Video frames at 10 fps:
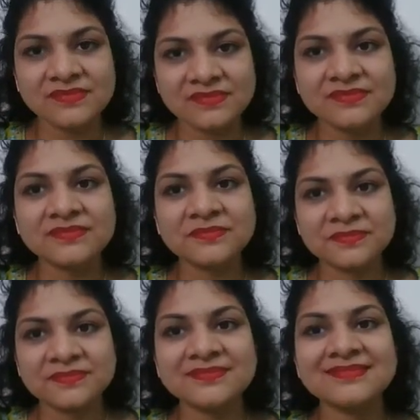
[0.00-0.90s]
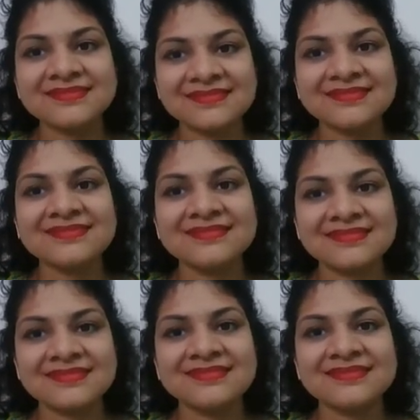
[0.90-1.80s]

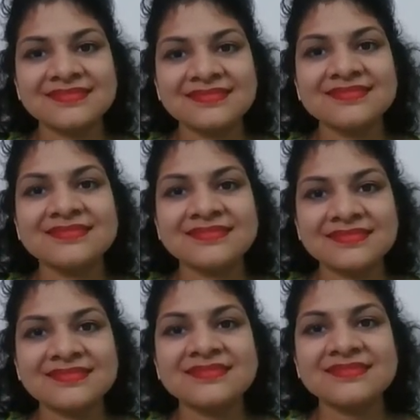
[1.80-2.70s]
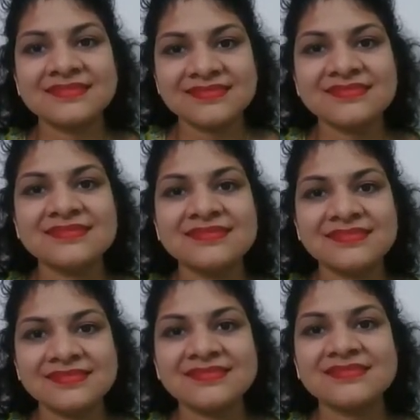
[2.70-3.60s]

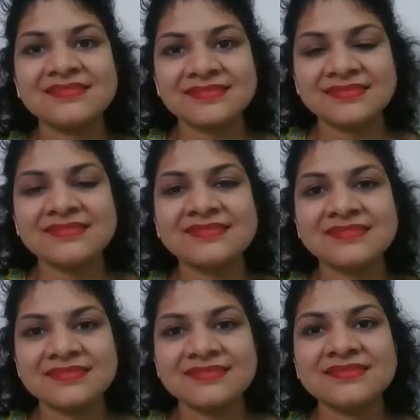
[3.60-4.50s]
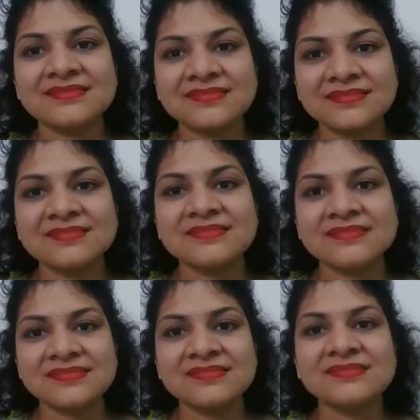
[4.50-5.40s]

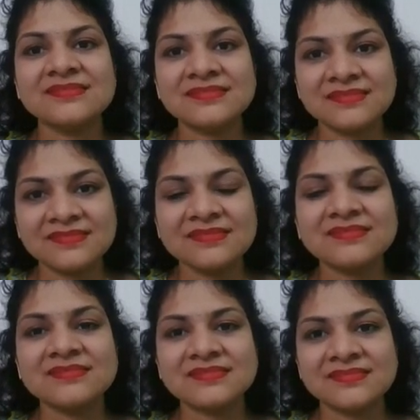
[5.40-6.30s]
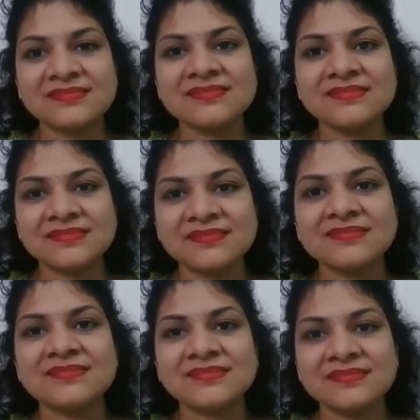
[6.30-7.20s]

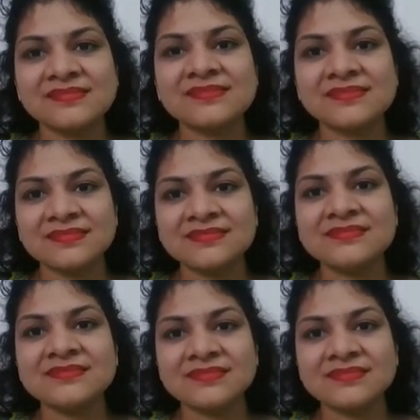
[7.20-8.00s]
(not speaking)